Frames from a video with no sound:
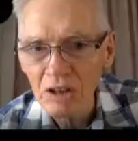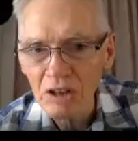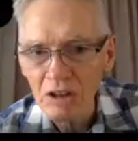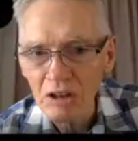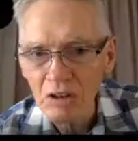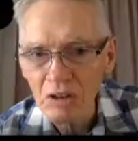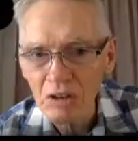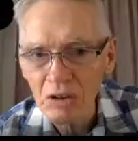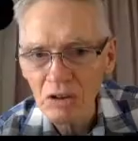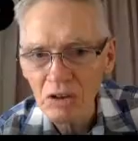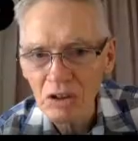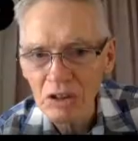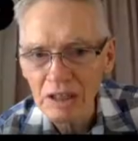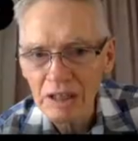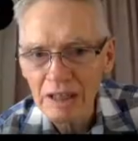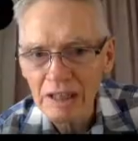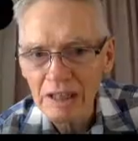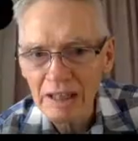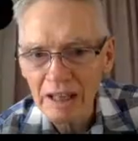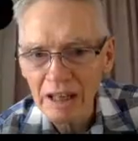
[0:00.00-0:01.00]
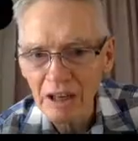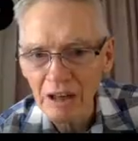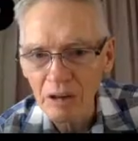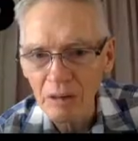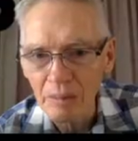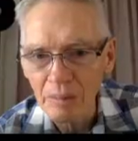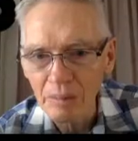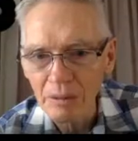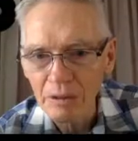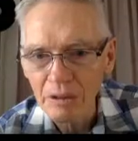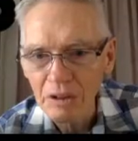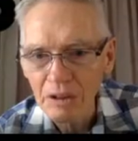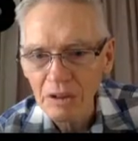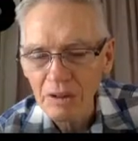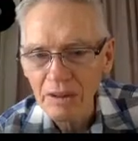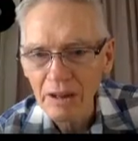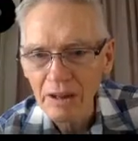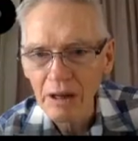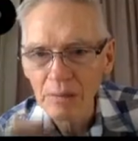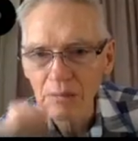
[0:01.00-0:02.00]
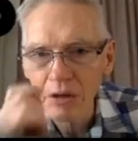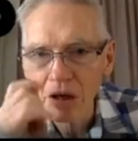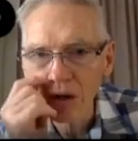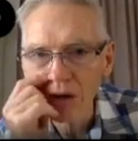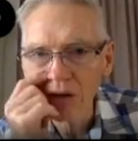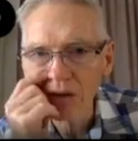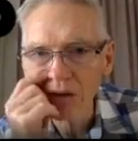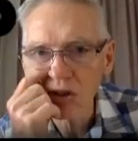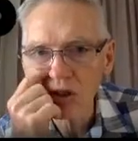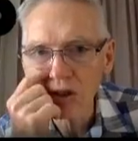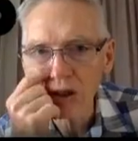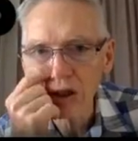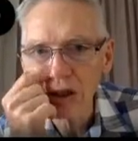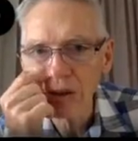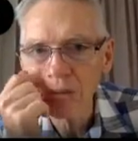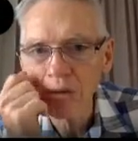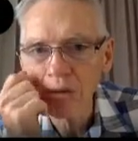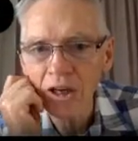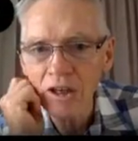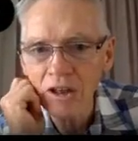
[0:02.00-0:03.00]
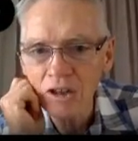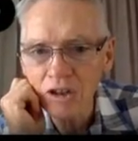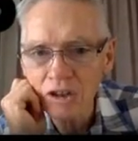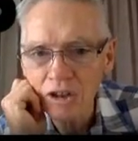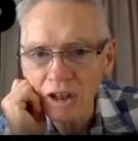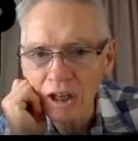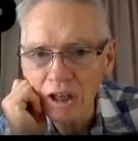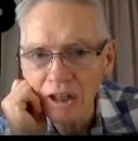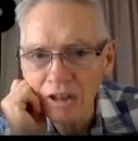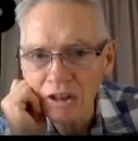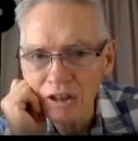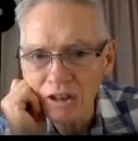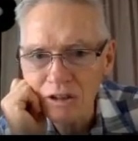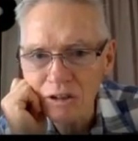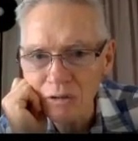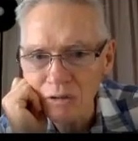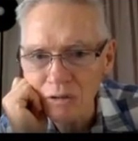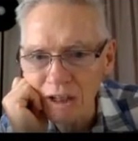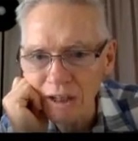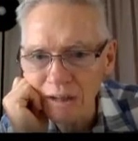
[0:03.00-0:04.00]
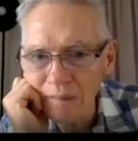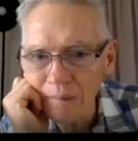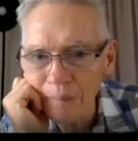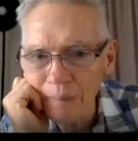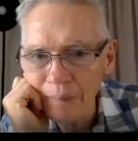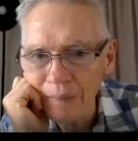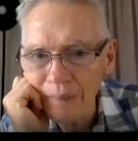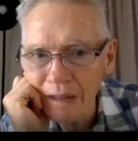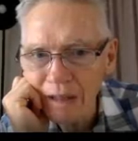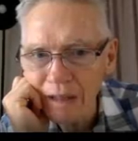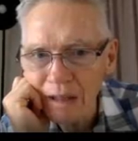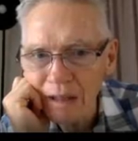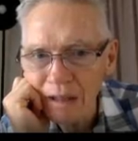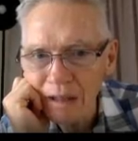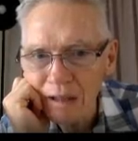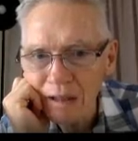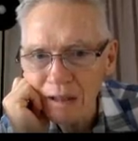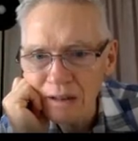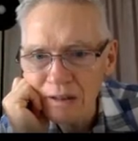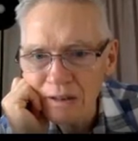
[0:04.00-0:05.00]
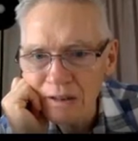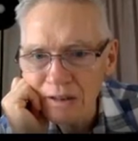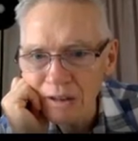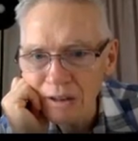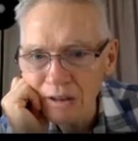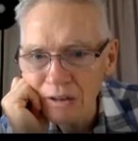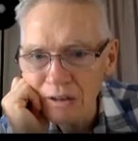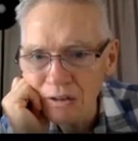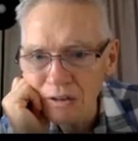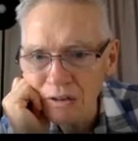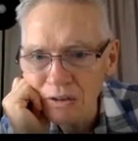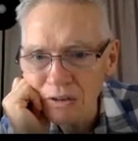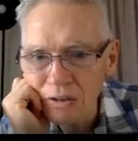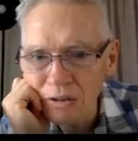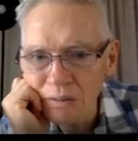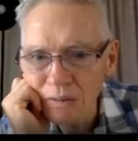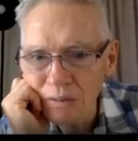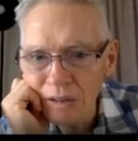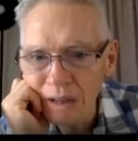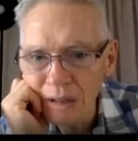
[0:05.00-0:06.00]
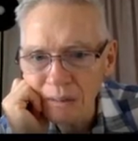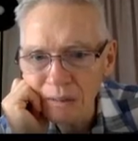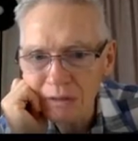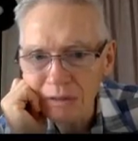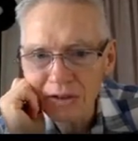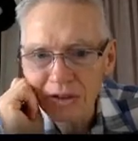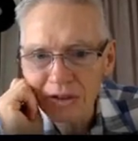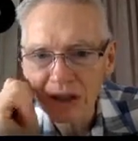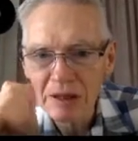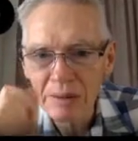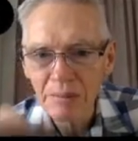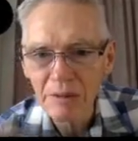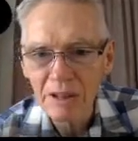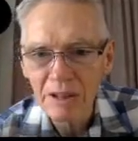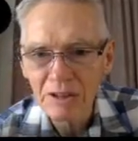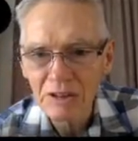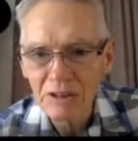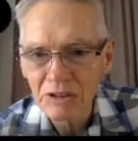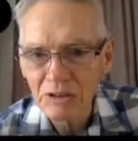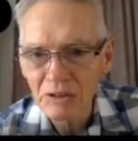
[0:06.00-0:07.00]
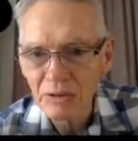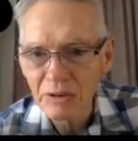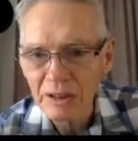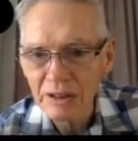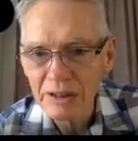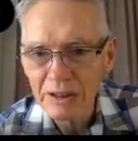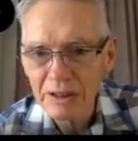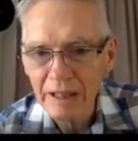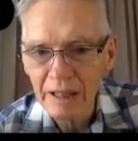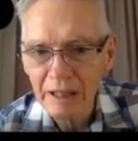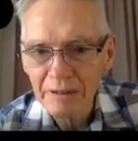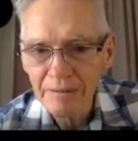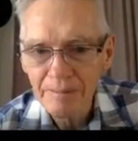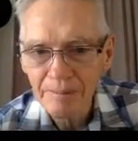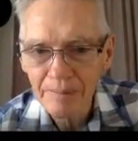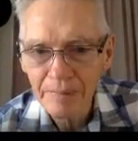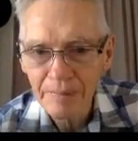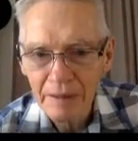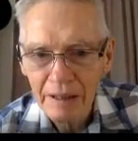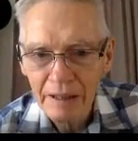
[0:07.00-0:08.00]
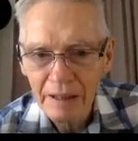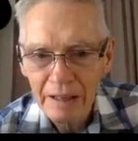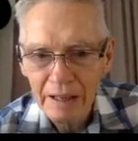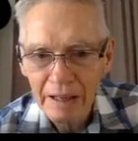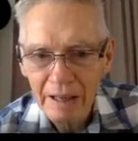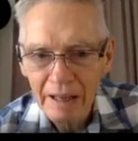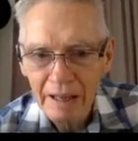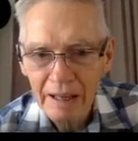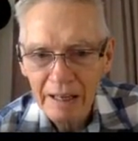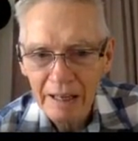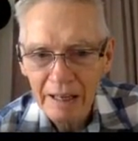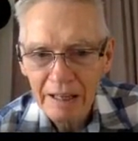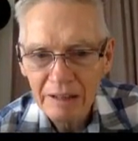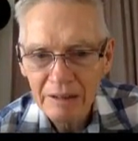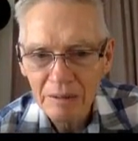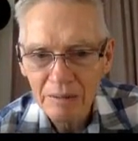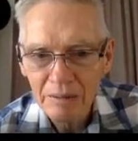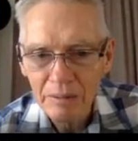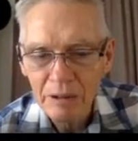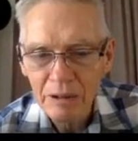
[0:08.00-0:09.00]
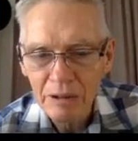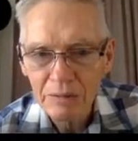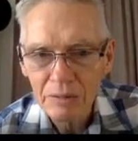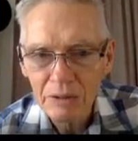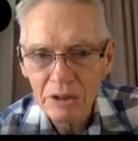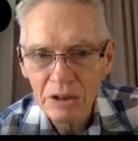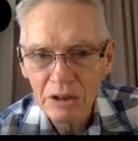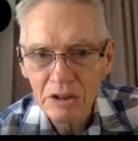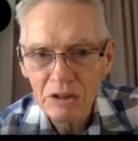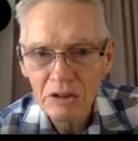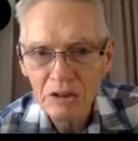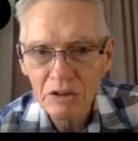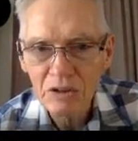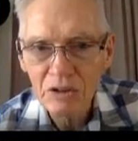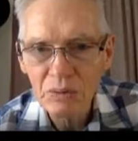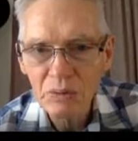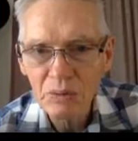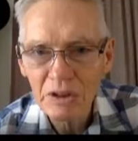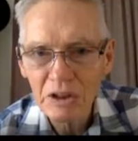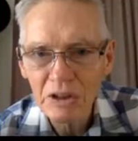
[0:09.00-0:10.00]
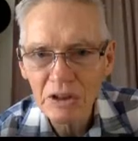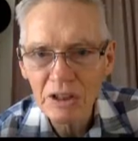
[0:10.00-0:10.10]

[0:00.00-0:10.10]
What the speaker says: that you can get help. Now I'm going to share my entire screen. So you should be able to see my screen now. And what we're going to do is we're going